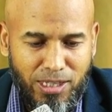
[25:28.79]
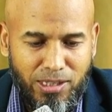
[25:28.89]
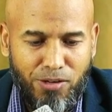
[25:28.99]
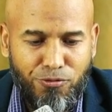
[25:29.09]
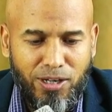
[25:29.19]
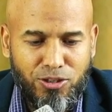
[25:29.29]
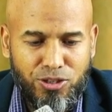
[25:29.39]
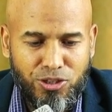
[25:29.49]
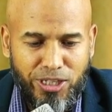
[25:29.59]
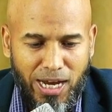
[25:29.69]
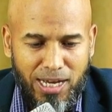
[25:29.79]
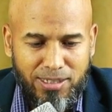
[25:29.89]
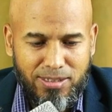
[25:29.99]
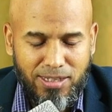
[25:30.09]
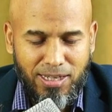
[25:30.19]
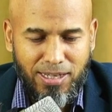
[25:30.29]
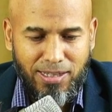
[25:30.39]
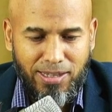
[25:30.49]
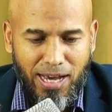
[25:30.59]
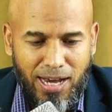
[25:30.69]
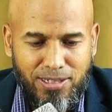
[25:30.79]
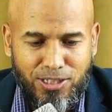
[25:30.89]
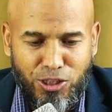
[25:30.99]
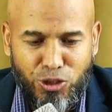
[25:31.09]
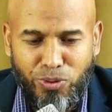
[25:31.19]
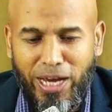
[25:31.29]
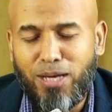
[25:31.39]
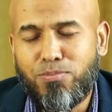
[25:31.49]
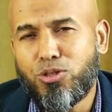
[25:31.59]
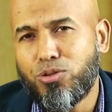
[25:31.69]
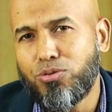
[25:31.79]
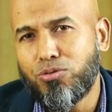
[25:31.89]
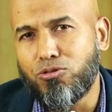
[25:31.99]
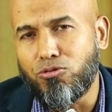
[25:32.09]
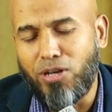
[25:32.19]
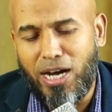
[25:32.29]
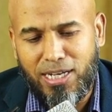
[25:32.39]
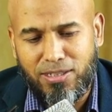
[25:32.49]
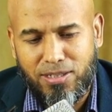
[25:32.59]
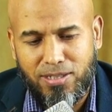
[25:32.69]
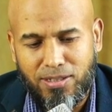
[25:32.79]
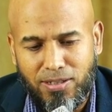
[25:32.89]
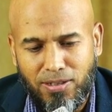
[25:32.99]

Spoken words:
Therefore, I suggest that you aim to write